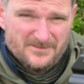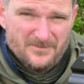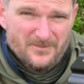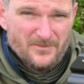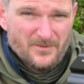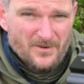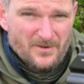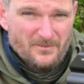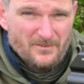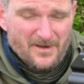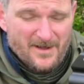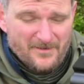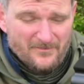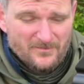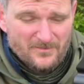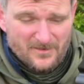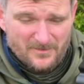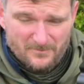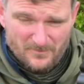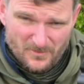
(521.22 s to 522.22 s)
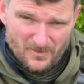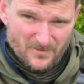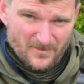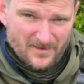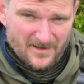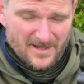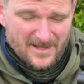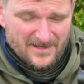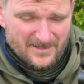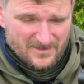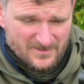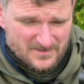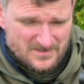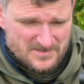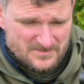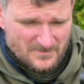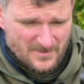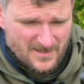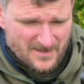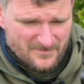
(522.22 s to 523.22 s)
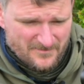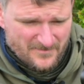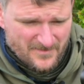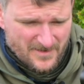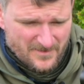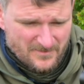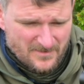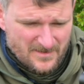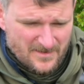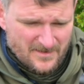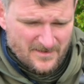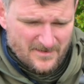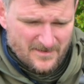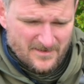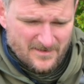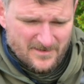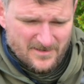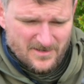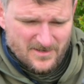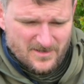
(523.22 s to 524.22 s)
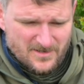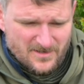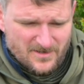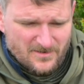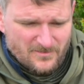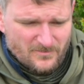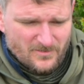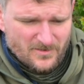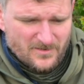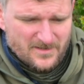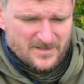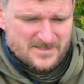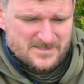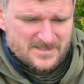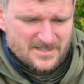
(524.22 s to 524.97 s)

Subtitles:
if you've got a rifle, you've more than likely got a smartphone. You can run these